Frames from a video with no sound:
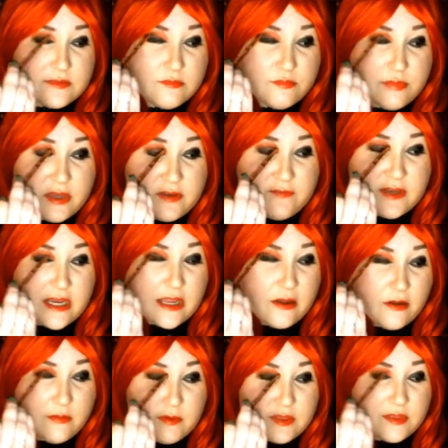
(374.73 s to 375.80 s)
buff it
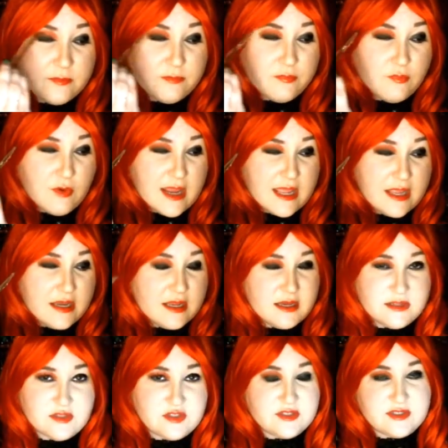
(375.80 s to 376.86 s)
out with the red, and
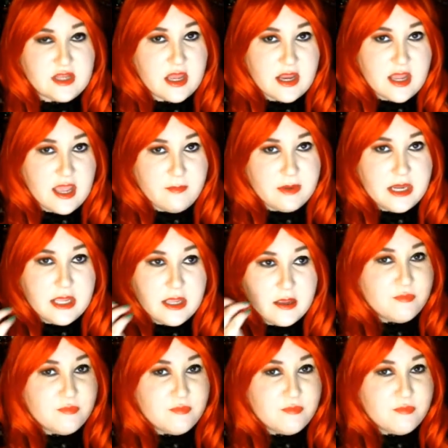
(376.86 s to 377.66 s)
it's just not happening.